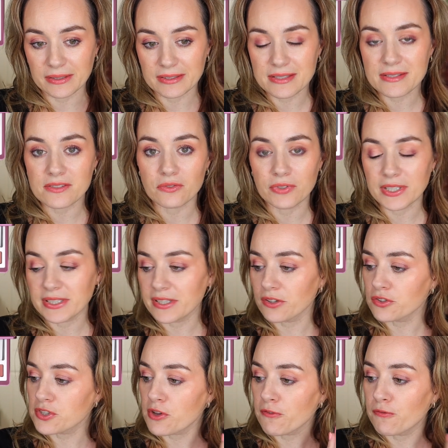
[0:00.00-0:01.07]
this
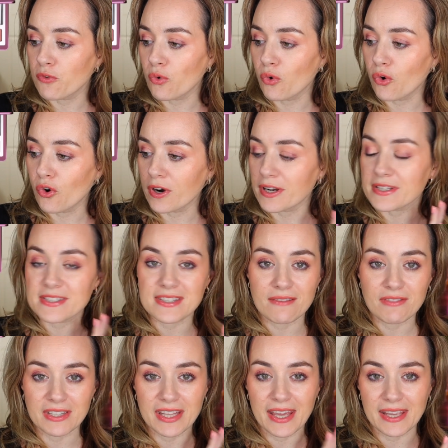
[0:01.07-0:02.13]
retails for
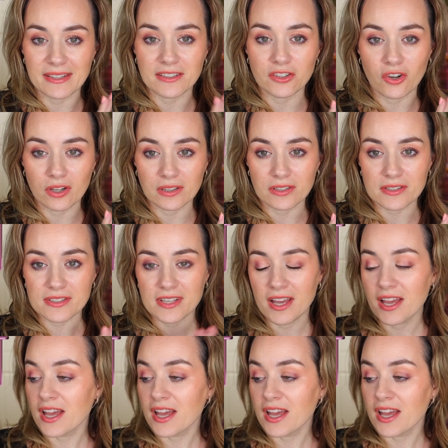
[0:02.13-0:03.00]
$78.